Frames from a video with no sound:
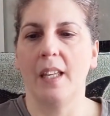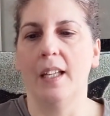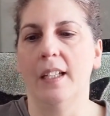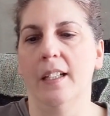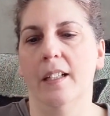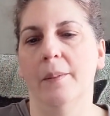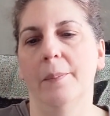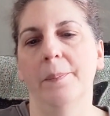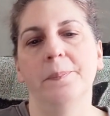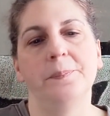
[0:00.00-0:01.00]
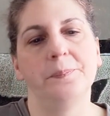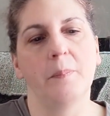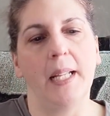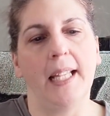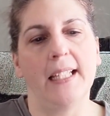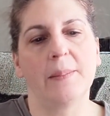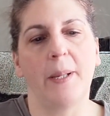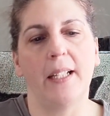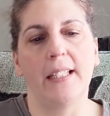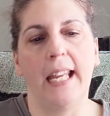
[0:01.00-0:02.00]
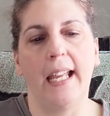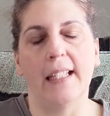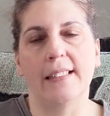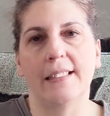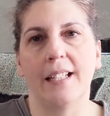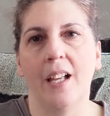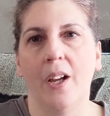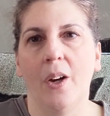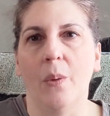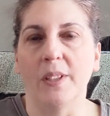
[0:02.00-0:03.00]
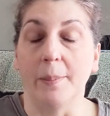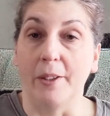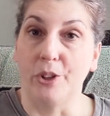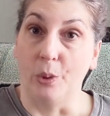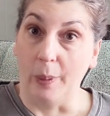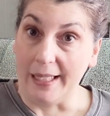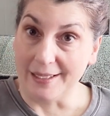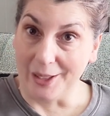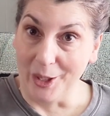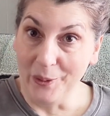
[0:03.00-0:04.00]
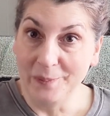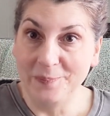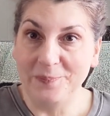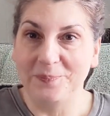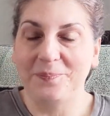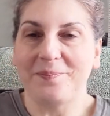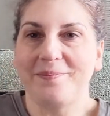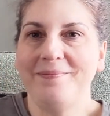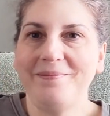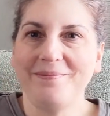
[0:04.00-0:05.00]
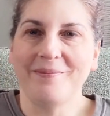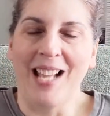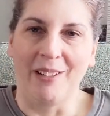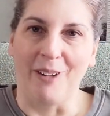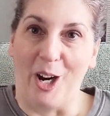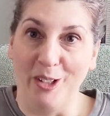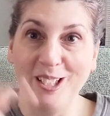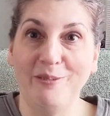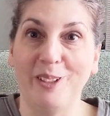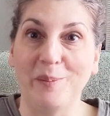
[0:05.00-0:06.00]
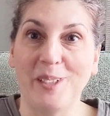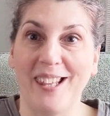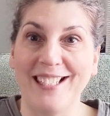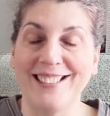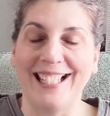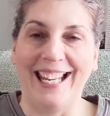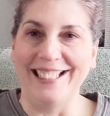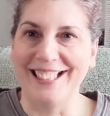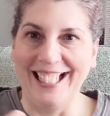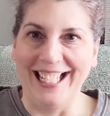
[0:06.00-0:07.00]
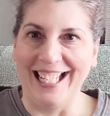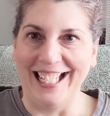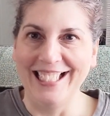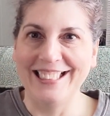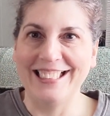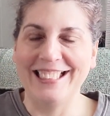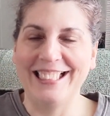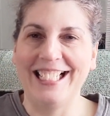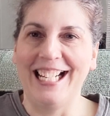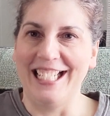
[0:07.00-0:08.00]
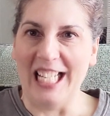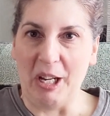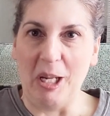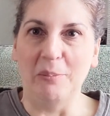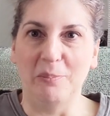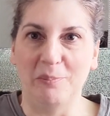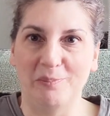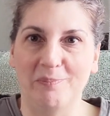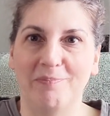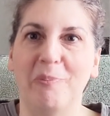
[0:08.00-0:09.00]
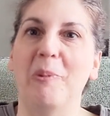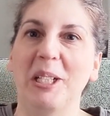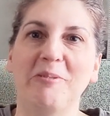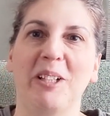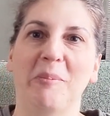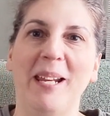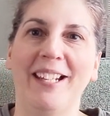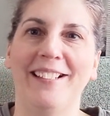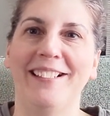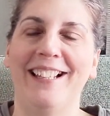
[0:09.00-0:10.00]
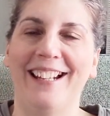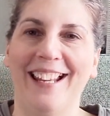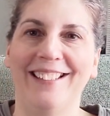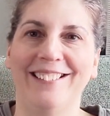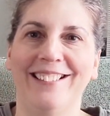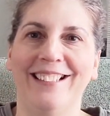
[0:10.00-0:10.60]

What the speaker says: My last podcast was about 2 weeks ago. I've already filmed this and deleted it, and now I'm refilming again